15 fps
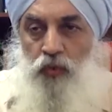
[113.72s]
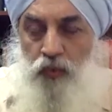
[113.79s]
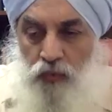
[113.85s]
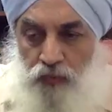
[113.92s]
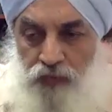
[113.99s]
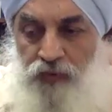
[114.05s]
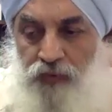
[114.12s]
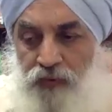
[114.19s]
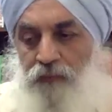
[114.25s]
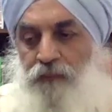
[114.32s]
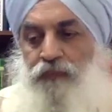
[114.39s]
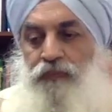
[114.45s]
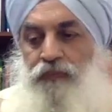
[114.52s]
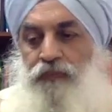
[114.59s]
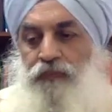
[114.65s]
um,
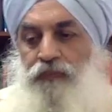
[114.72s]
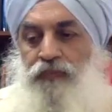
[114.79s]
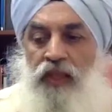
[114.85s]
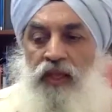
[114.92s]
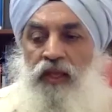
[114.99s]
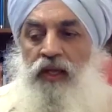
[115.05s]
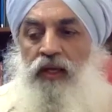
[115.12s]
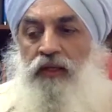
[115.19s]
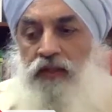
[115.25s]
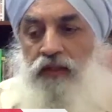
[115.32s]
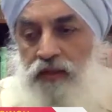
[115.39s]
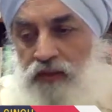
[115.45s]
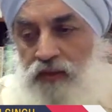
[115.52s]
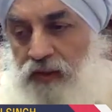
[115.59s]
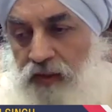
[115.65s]

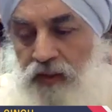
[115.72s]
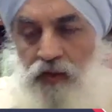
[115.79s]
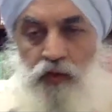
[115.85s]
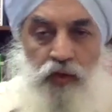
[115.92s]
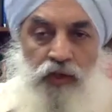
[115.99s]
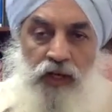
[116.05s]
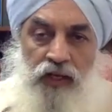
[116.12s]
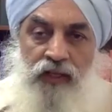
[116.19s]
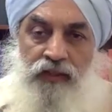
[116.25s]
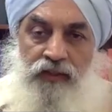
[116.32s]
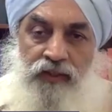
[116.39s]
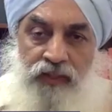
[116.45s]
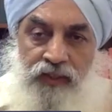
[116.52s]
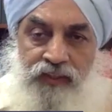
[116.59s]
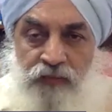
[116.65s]
uh, so the
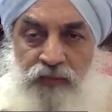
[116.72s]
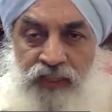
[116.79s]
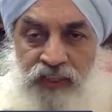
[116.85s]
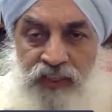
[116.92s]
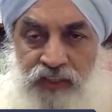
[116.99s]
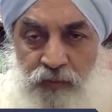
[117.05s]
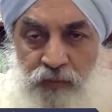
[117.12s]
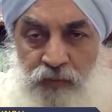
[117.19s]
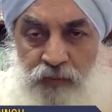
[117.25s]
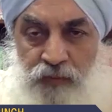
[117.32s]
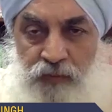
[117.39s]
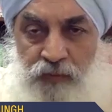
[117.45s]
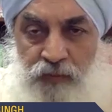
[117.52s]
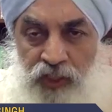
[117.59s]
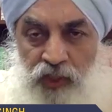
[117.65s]
estimates depend on
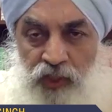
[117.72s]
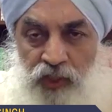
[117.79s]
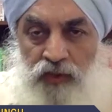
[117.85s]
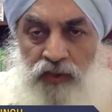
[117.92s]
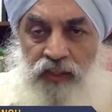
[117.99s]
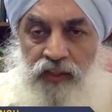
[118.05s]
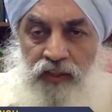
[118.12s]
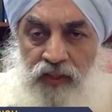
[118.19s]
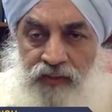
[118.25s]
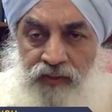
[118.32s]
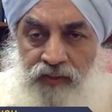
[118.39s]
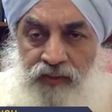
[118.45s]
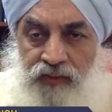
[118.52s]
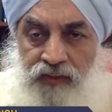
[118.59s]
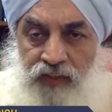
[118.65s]
the assumptions
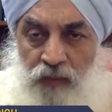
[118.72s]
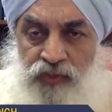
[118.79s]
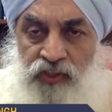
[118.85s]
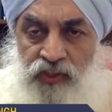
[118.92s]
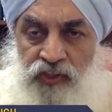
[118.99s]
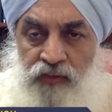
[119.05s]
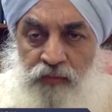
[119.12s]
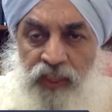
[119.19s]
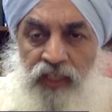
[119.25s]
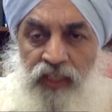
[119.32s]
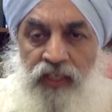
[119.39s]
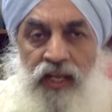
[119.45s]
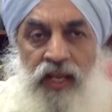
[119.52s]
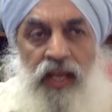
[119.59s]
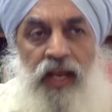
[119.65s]
made,
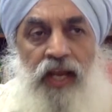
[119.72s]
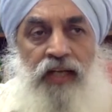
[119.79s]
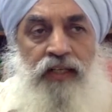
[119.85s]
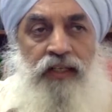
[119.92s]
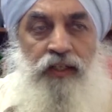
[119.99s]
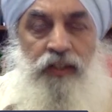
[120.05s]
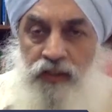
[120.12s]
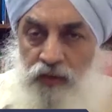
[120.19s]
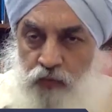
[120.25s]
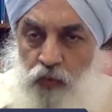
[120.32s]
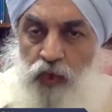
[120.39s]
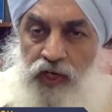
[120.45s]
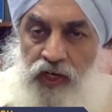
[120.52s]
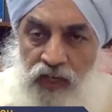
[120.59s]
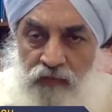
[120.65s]
and uh, the four and a
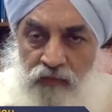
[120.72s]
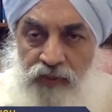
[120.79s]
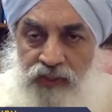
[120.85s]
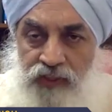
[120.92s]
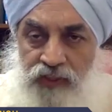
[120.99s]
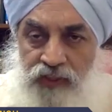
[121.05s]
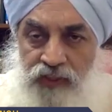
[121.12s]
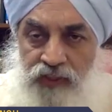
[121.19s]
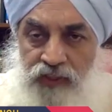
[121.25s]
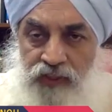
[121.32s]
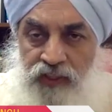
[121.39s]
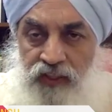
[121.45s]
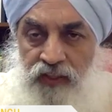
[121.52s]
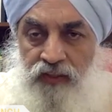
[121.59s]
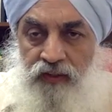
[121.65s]
half percent
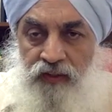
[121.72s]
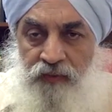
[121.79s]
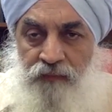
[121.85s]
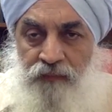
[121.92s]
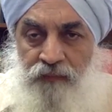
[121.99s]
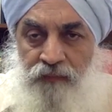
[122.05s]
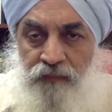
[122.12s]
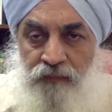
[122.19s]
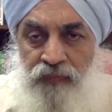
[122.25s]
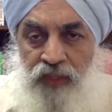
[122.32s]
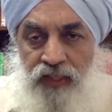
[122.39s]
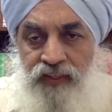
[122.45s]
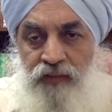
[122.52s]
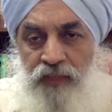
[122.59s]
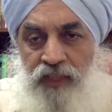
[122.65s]
um, estimate
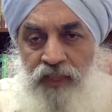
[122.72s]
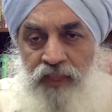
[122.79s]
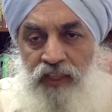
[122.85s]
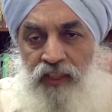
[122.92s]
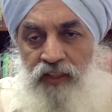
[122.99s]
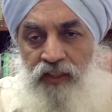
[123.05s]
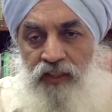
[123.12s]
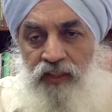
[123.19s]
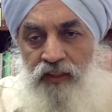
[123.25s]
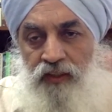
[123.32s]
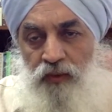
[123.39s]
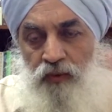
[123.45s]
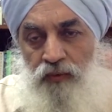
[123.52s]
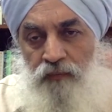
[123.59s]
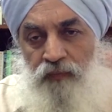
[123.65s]
uh,
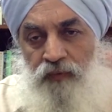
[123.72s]
was given